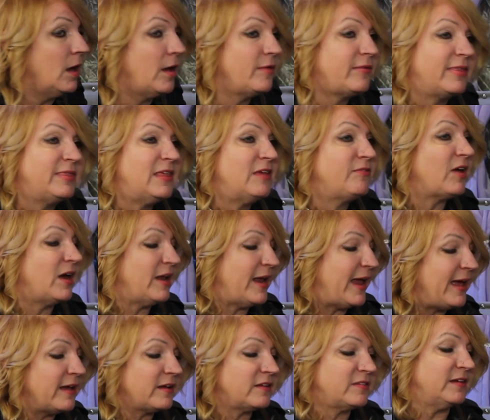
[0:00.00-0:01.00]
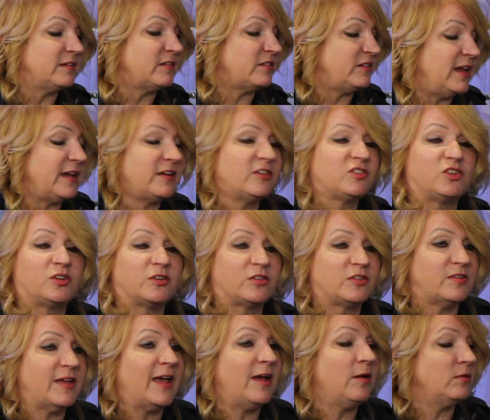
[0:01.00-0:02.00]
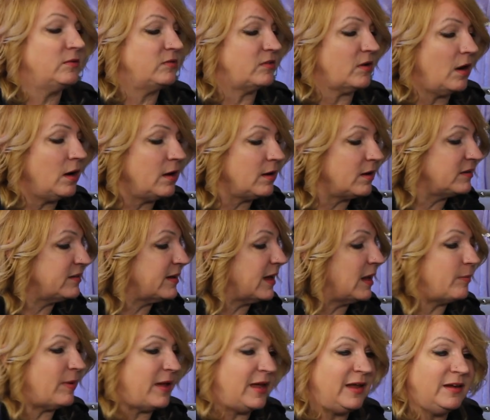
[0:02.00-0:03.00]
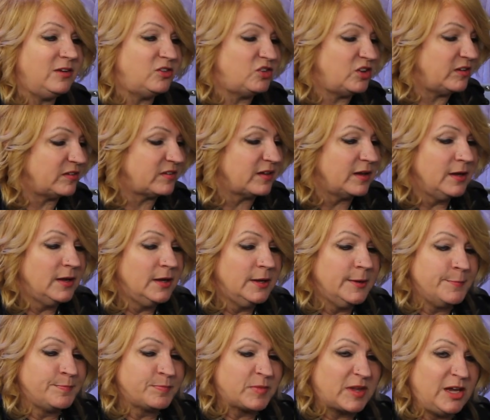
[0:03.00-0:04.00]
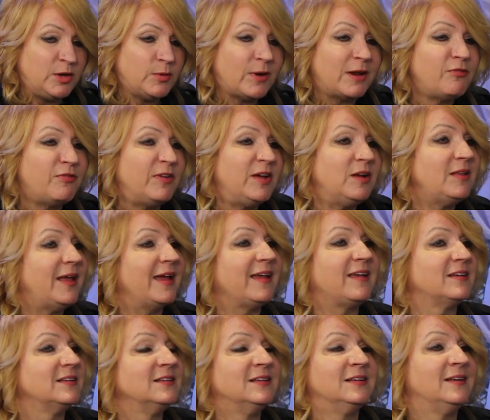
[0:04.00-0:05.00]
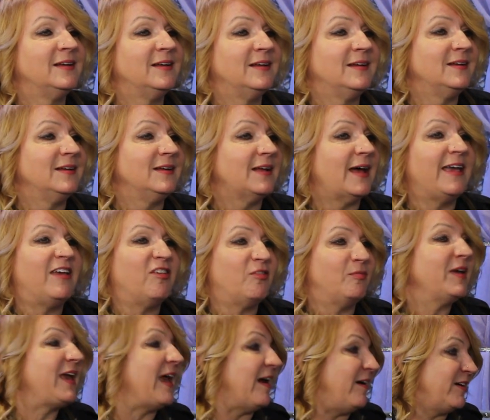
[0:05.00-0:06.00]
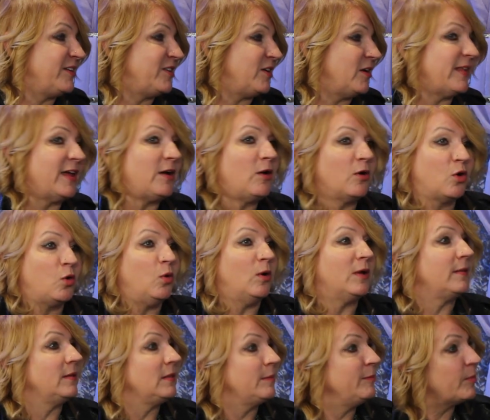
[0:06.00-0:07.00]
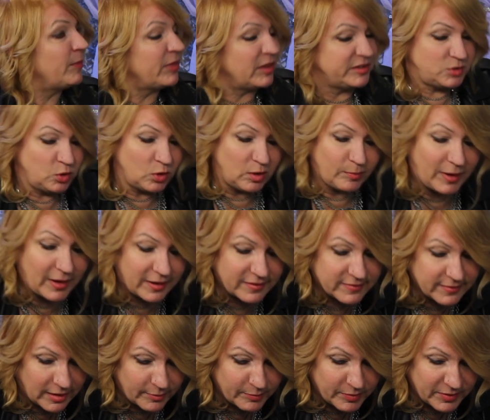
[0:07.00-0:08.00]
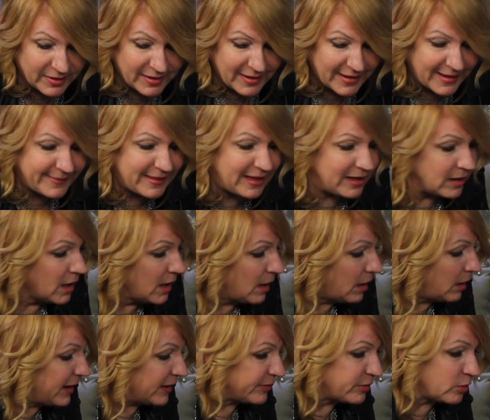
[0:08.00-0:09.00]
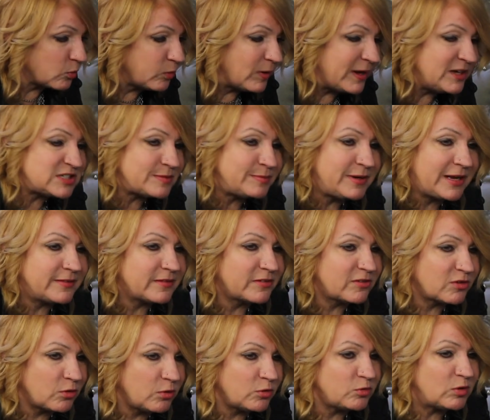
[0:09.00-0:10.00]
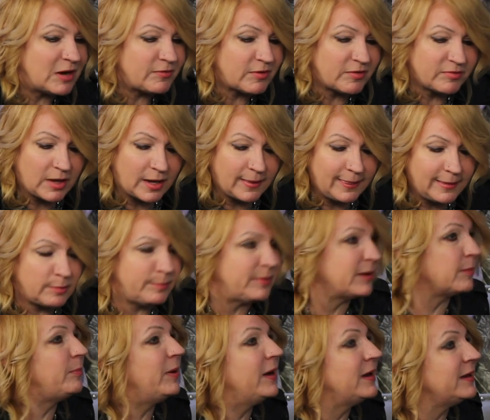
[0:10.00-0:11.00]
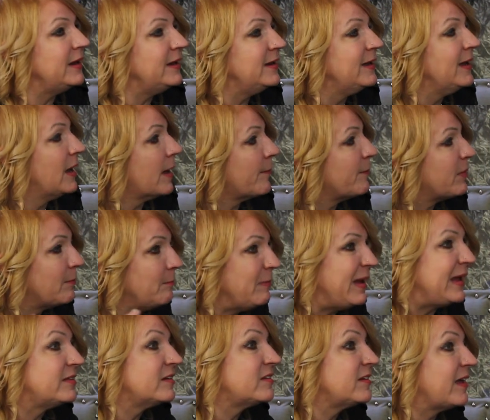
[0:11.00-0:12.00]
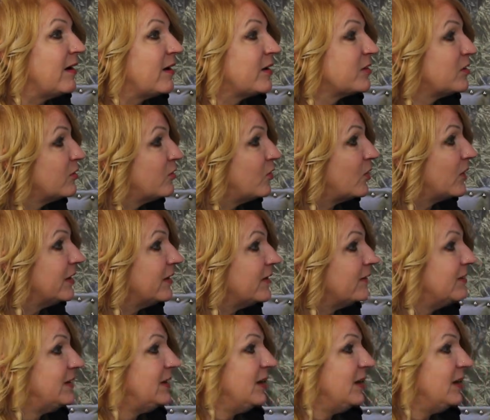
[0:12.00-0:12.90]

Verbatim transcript: Okay, they've got accents, textures, sounds, archetype, ages. You know, and I feel like I give them a character and they go, cool, let me open the toolbox up. And I'll get the wrench, I'm gonna get the screwdriver, I've got a little bit of putty, I'm gonna make this character for you.